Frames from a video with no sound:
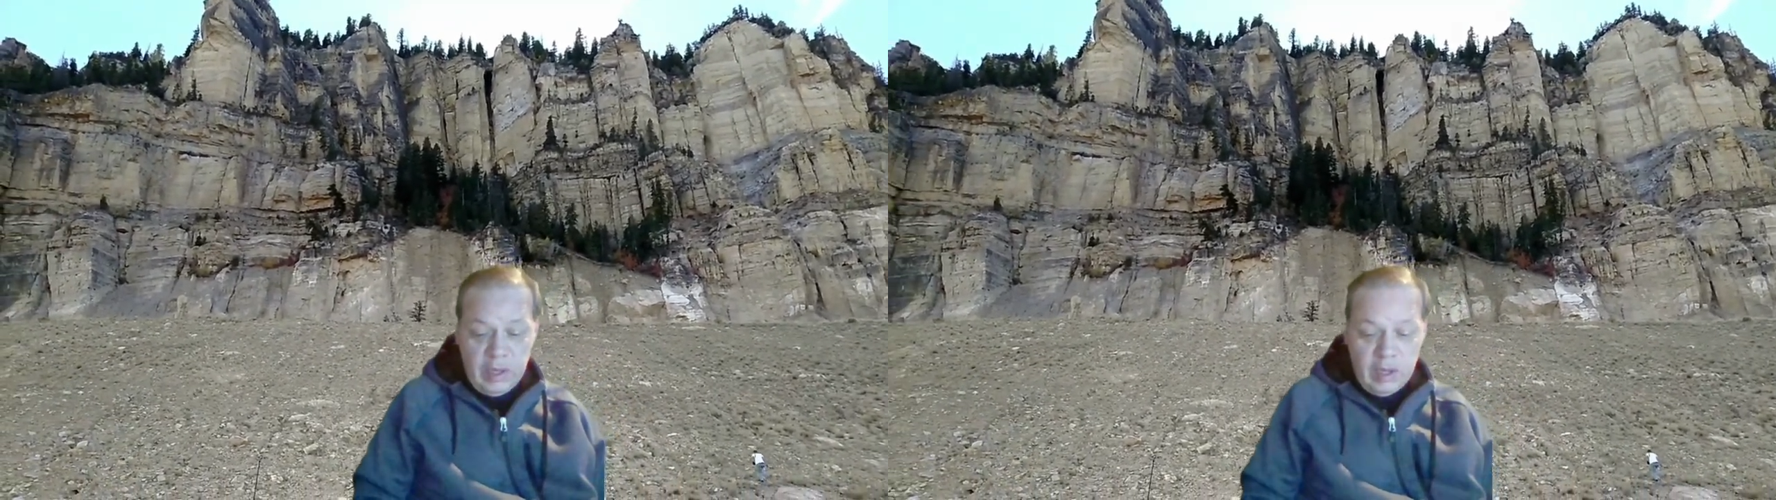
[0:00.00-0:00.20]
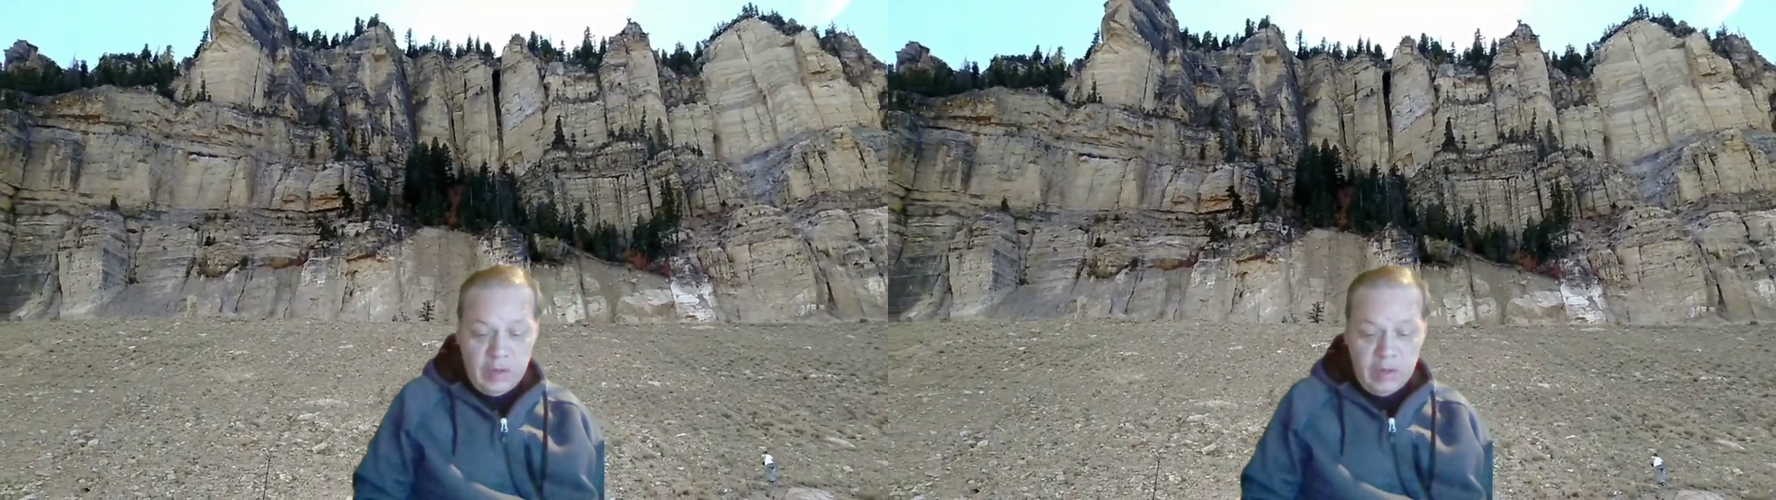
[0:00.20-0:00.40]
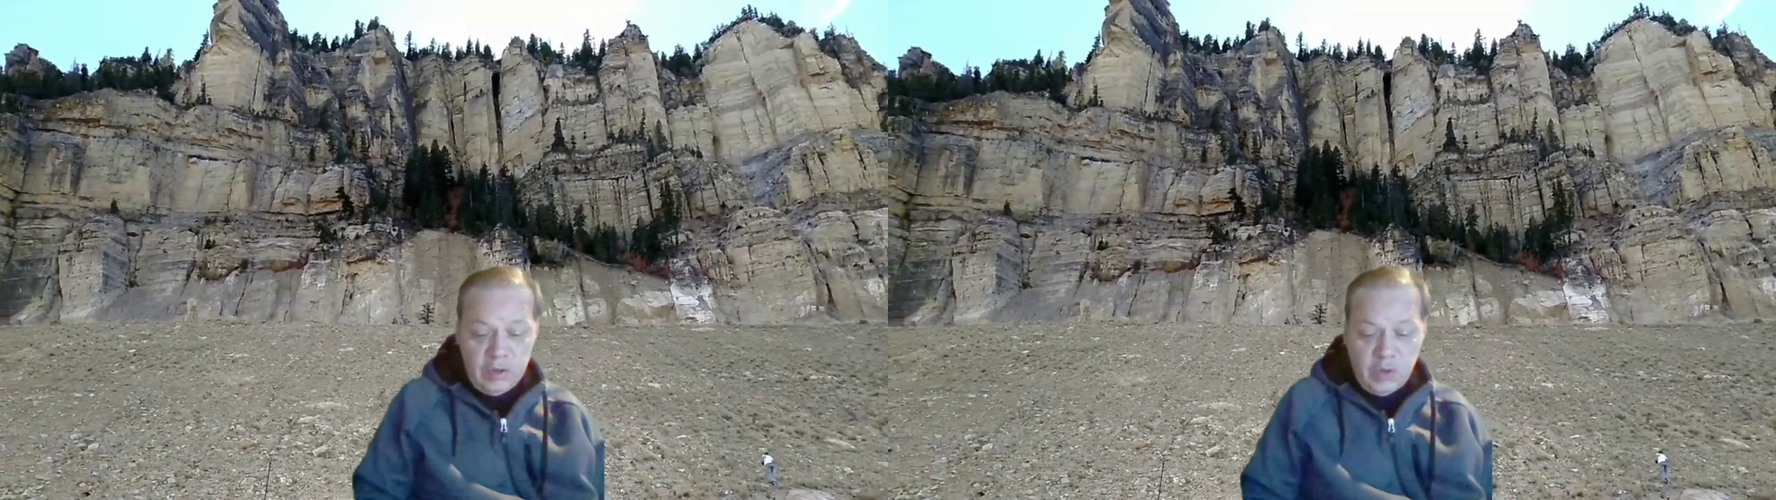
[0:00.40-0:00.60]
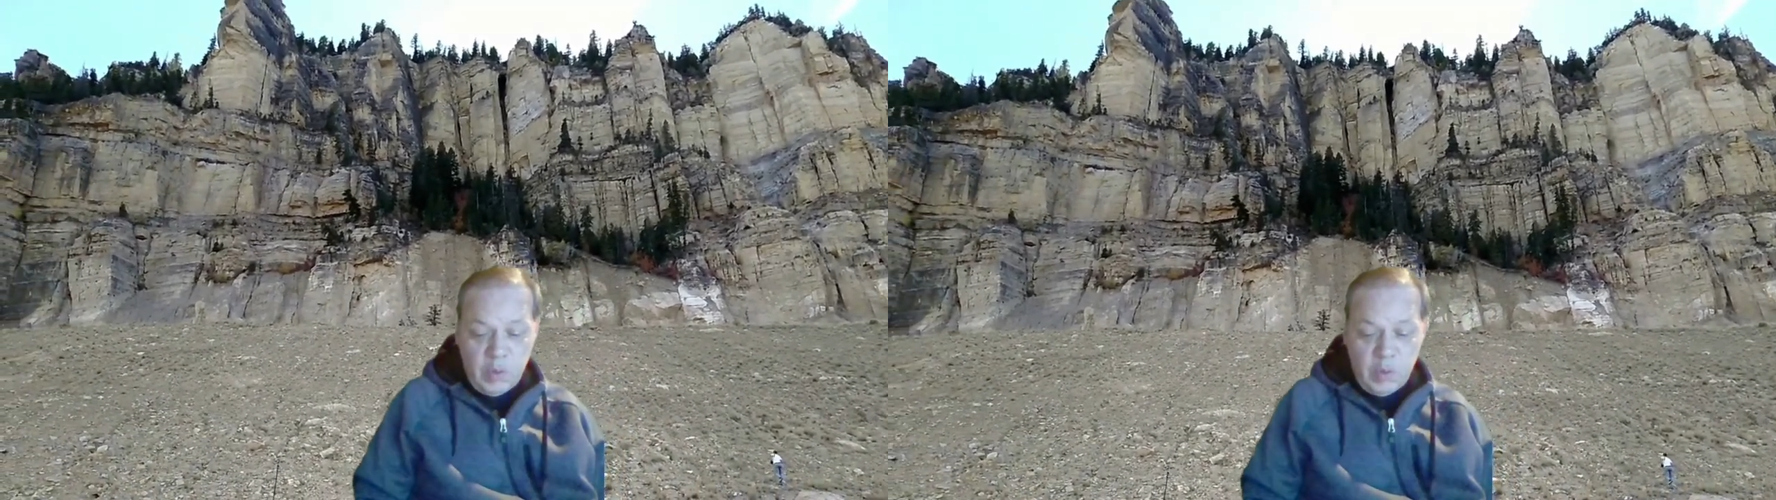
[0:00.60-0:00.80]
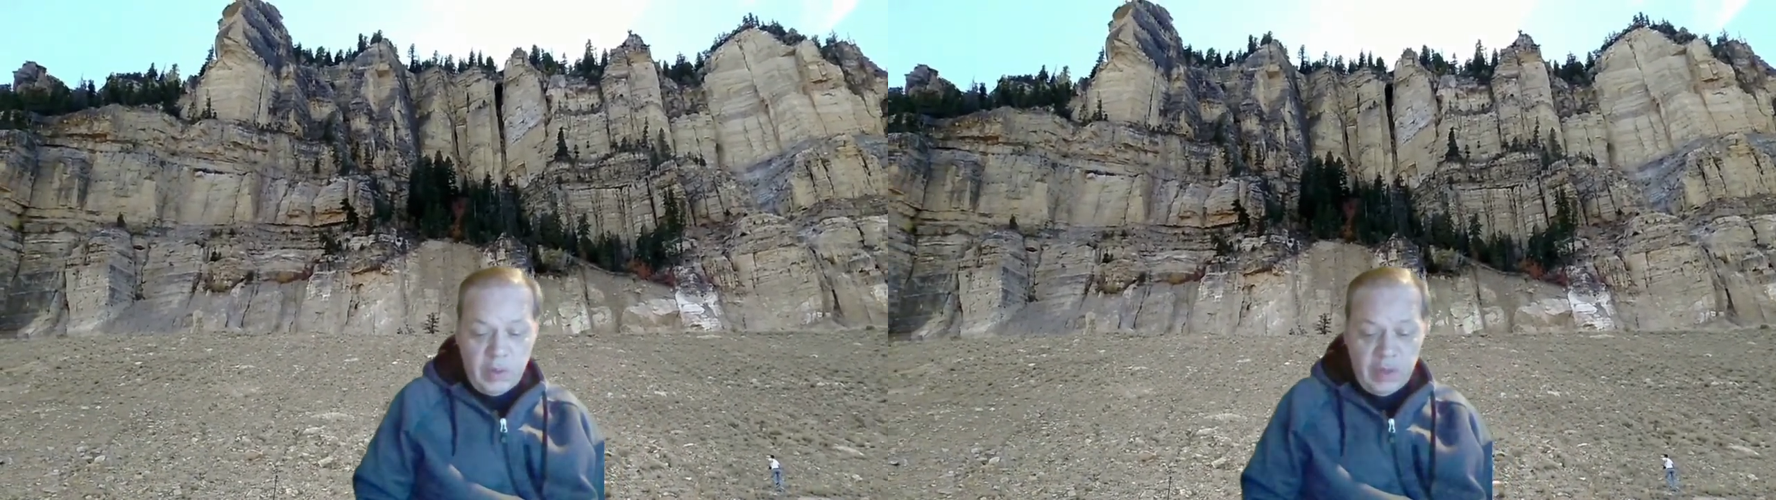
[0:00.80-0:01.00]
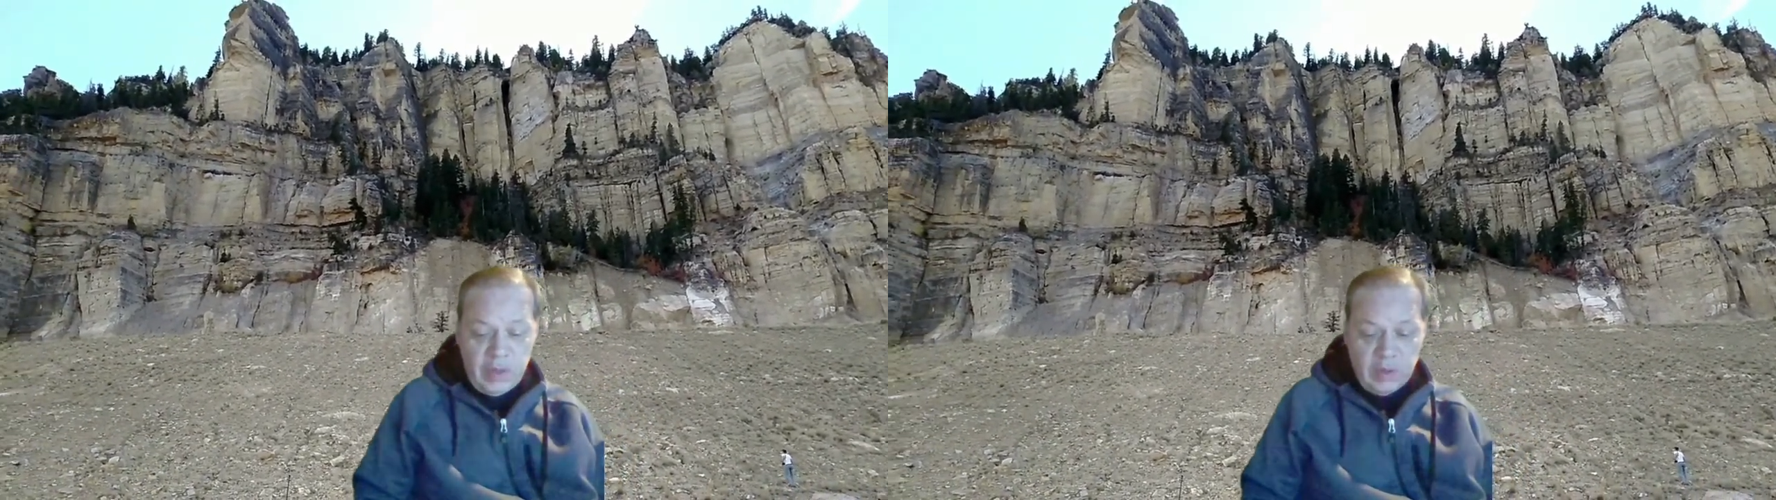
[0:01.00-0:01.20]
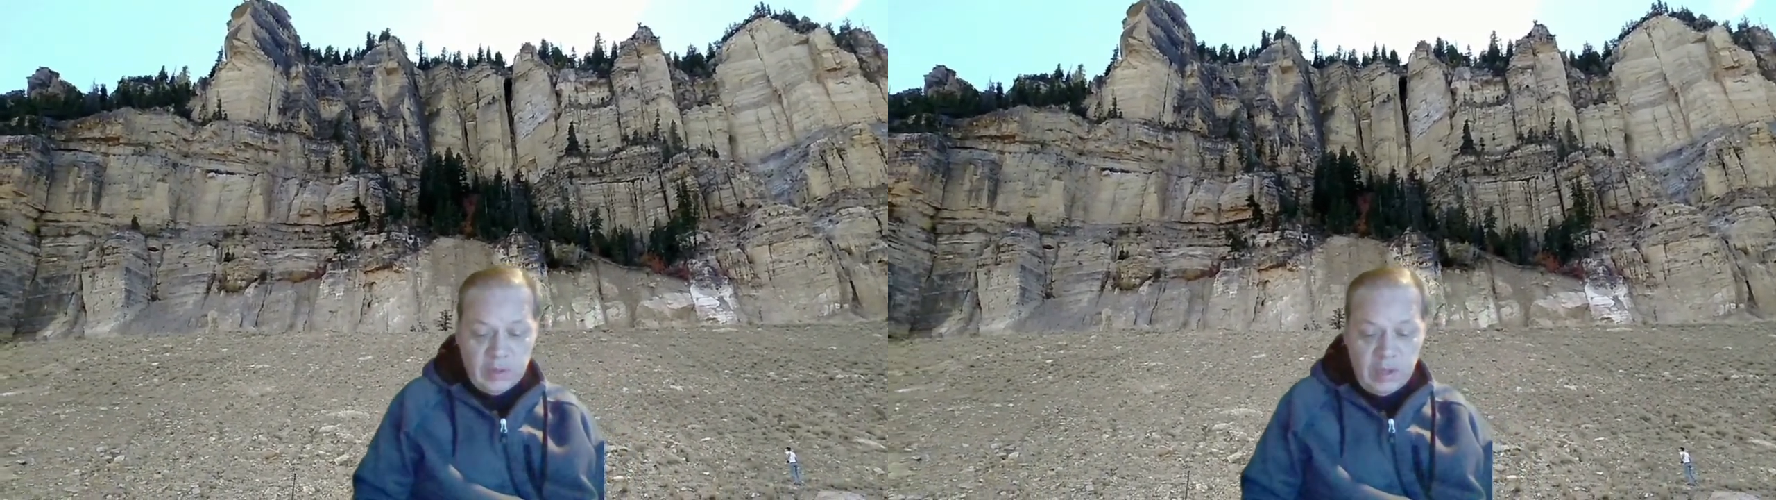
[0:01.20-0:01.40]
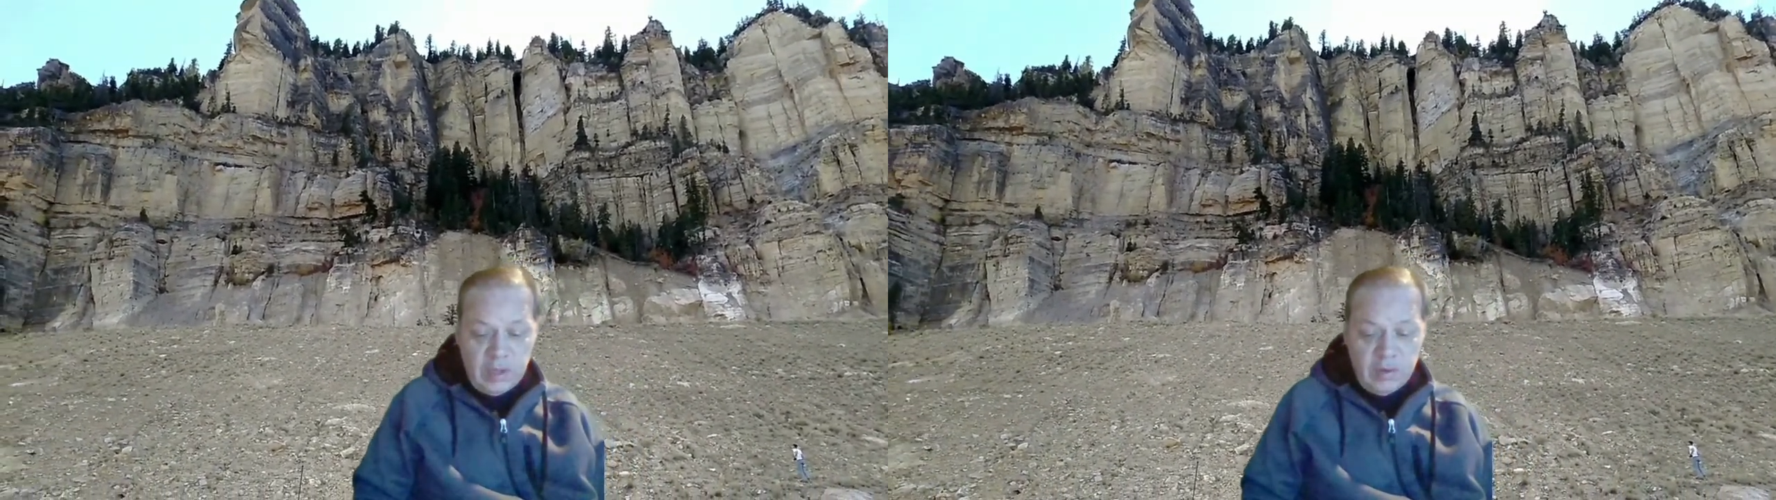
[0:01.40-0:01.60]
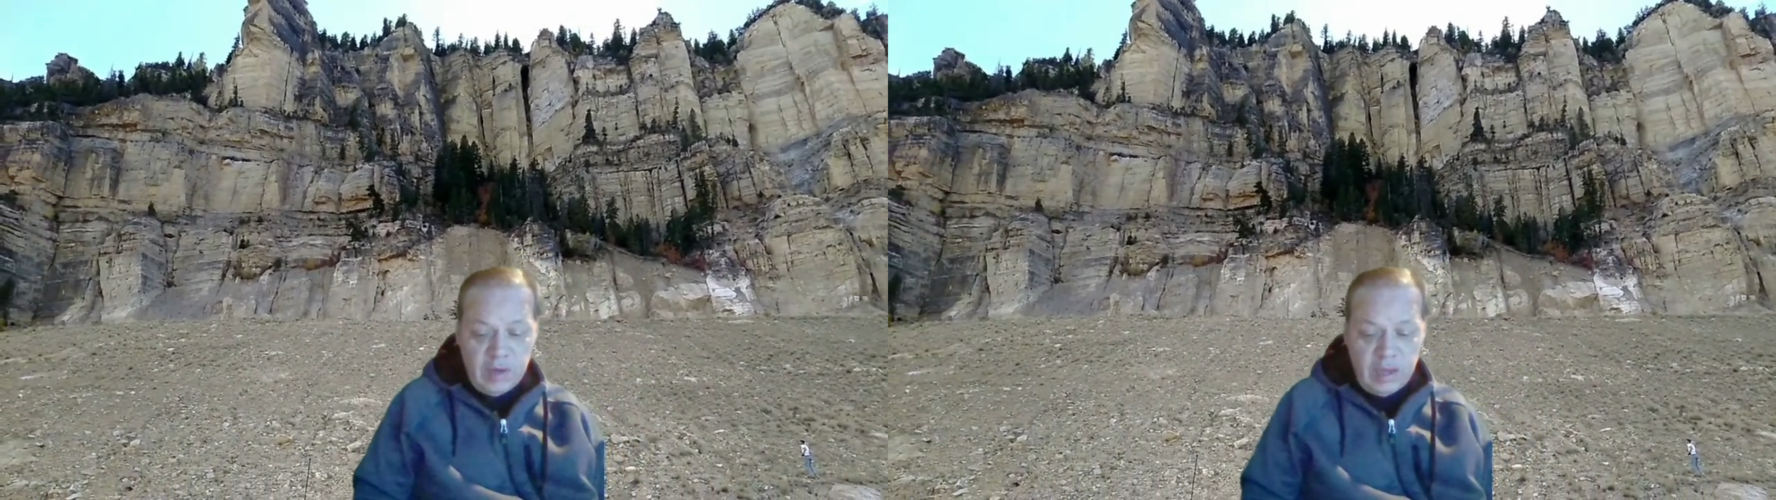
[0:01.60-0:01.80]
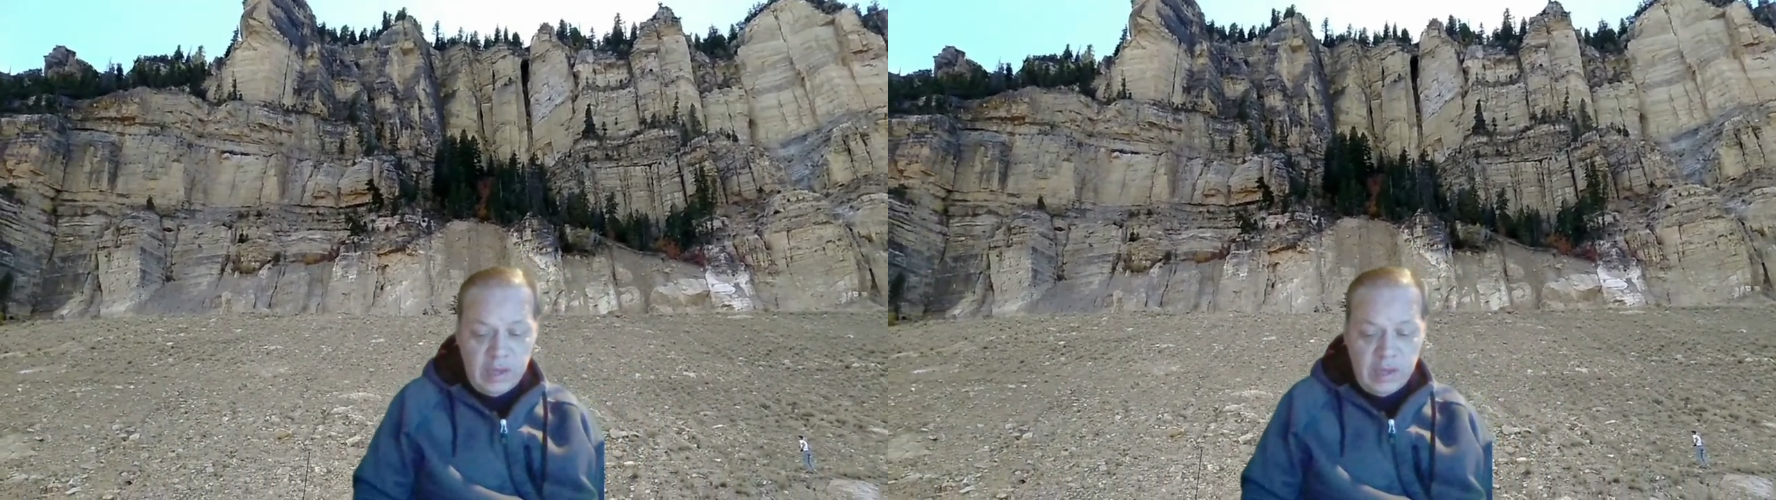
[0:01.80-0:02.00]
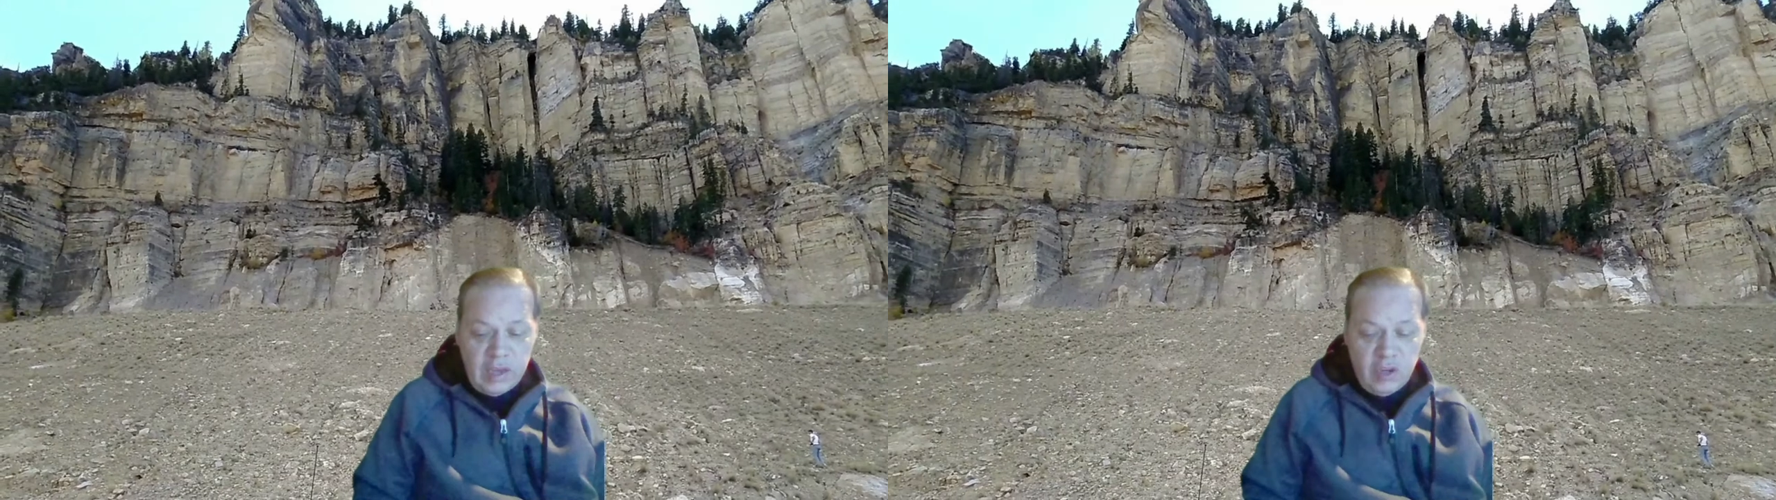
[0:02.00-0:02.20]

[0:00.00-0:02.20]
121,888